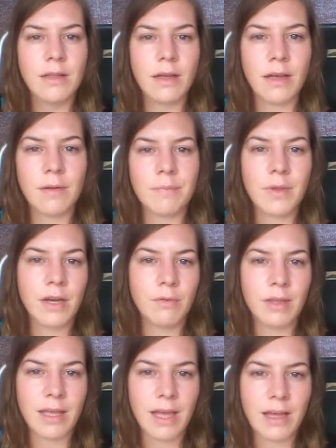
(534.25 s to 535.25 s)
I didn't
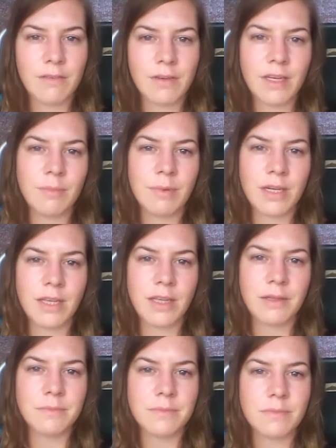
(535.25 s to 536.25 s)
really have
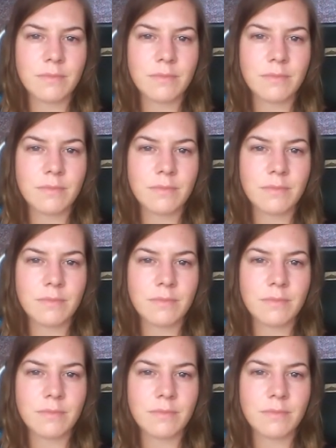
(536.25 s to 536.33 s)
anybody.